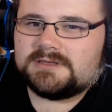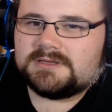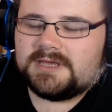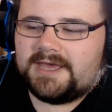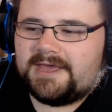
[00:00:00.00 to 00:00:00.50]

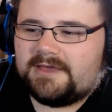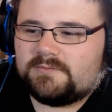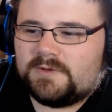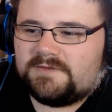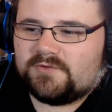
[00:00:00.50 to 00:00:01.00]

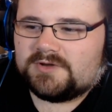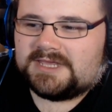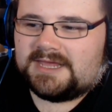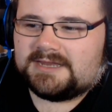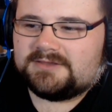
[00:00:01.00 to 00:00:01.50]
We've already
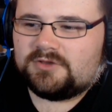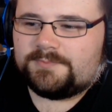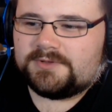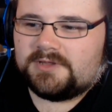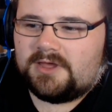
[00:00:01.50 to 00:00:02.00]
had a
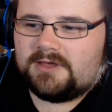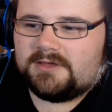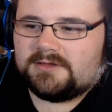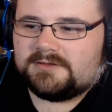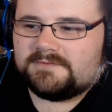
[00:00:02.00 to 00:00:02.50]
couple
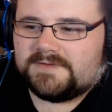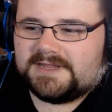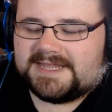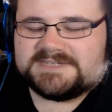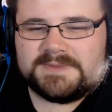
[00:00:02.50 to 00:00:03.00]
of
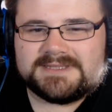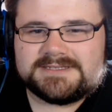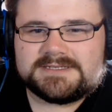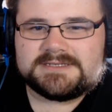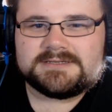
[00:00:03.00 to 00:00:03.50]

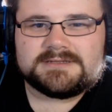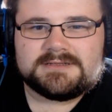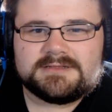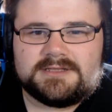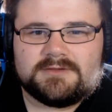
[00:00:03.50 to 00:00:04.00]
lesbians,
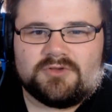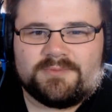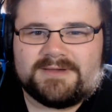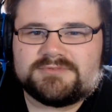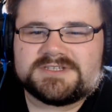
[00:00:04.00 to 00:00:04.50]
you know,
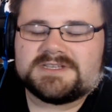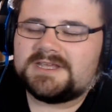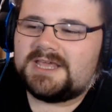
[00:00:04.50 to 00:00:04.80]
come out,